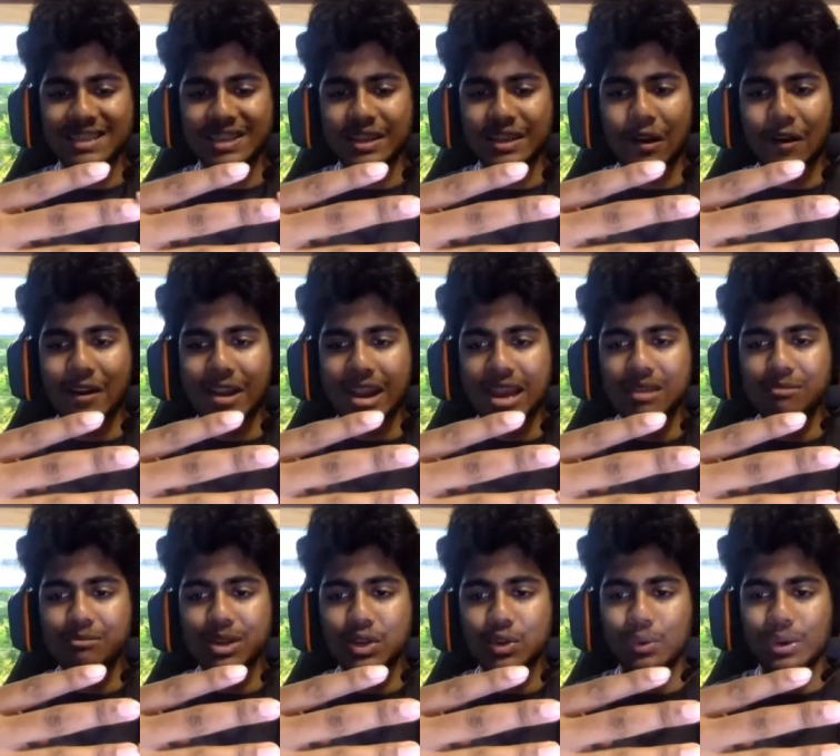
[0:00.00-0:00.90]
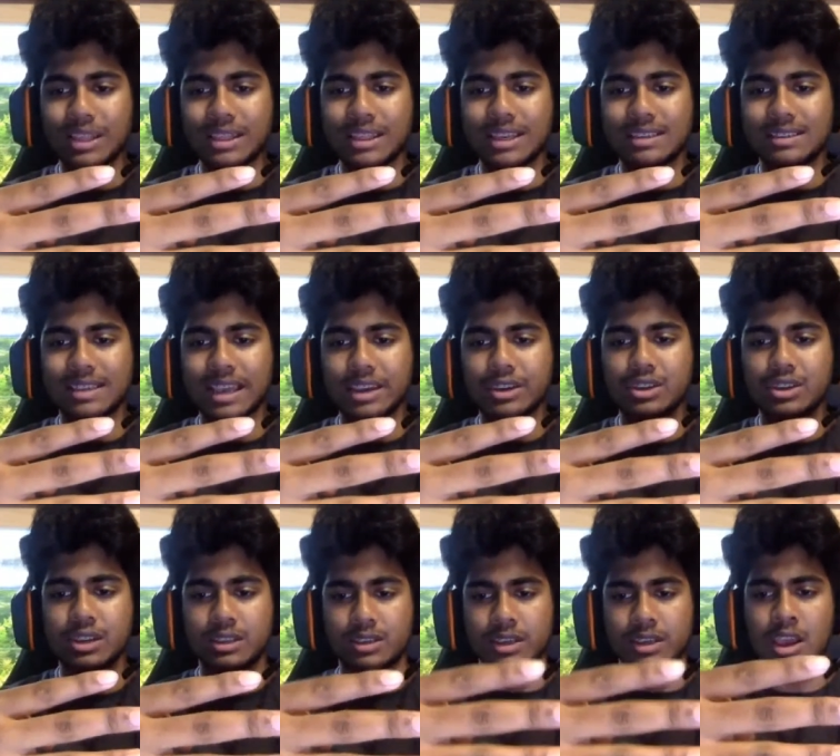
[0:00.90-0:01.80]
to go in between these
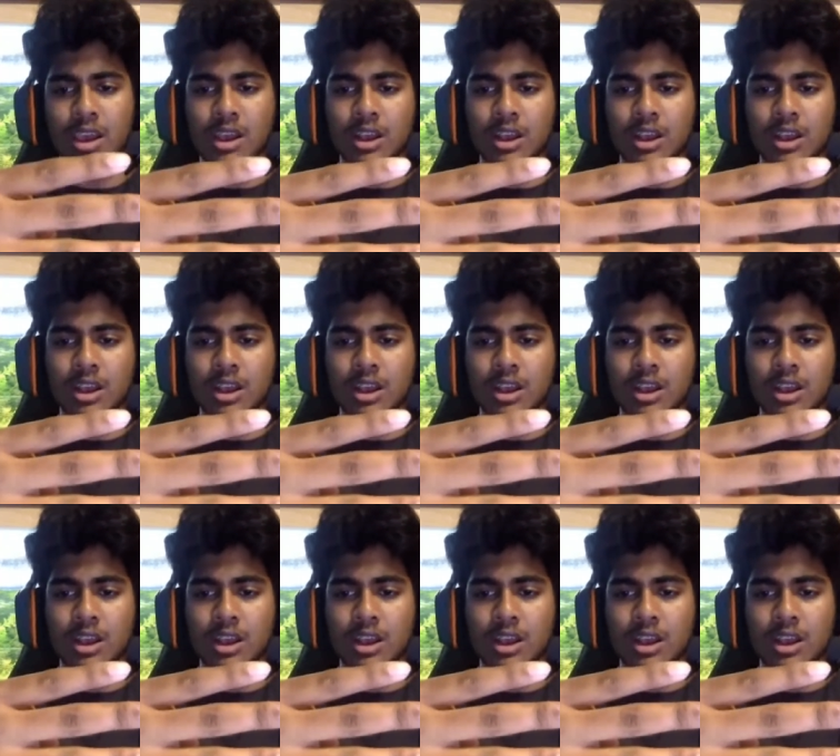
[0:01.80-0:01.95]
sections.